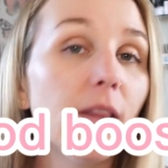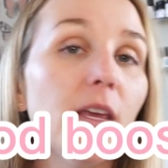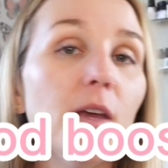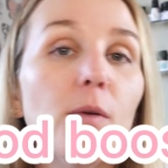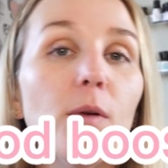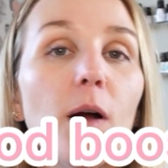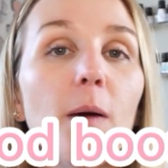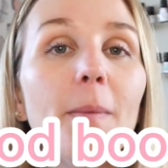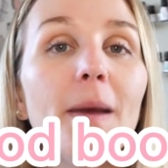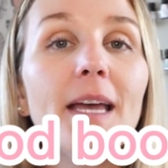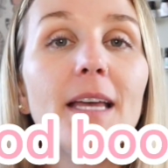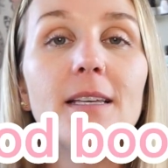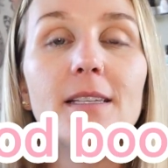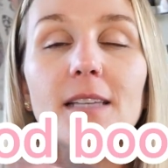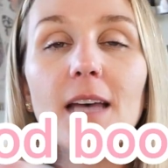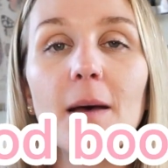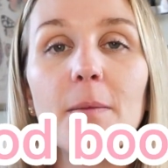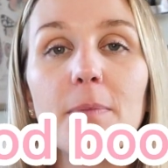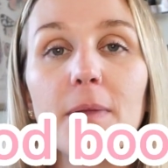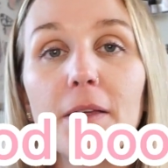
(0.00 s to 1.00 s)
the aroma
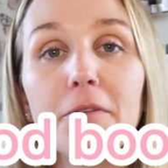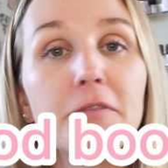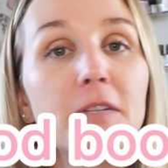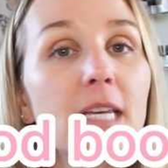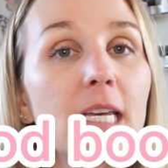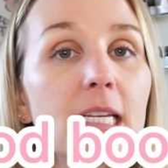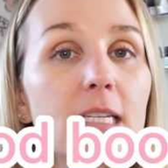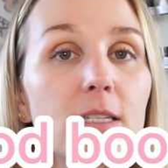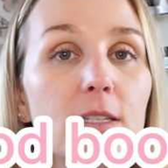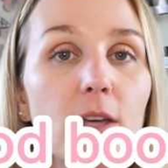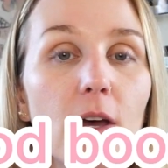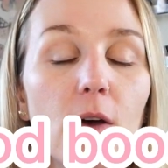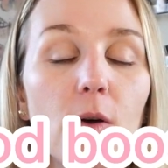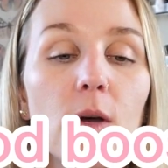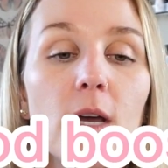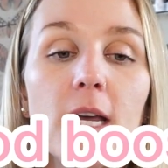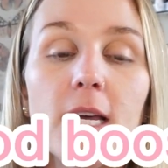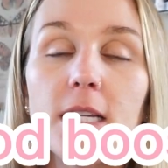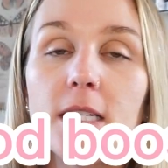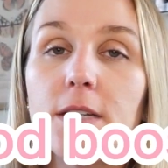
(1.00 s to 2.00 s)
is uplifting, so
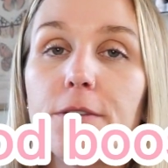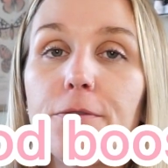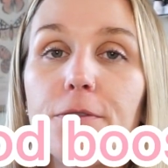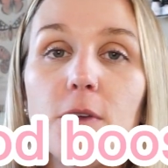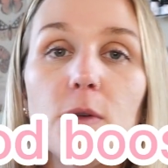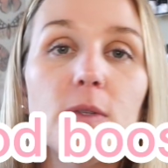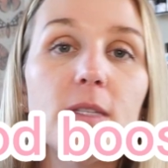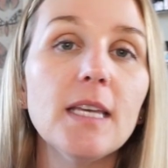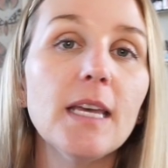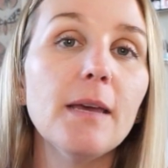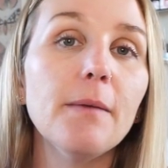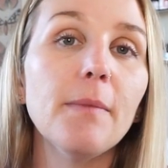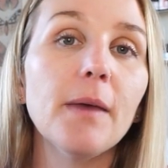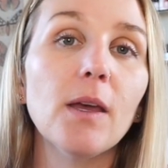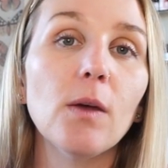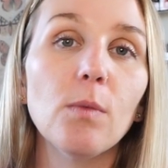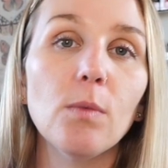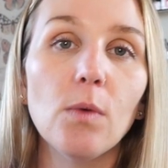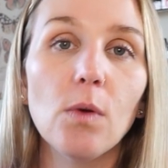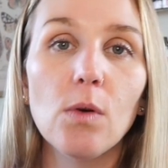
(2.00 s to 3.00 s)
diffuse it,
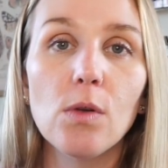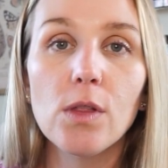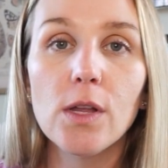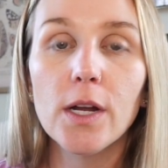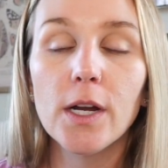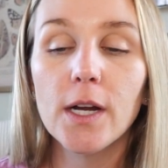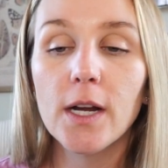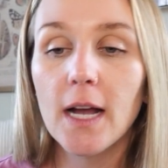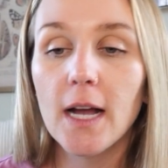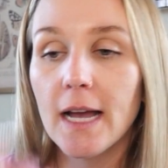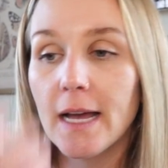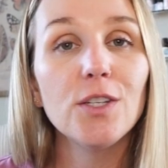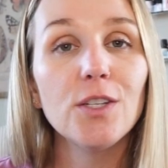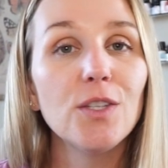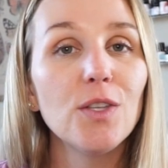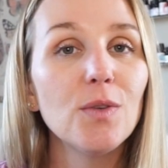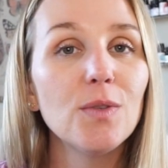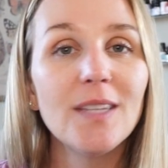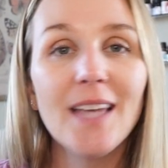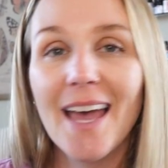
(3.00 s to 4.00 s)
make a roller, just use it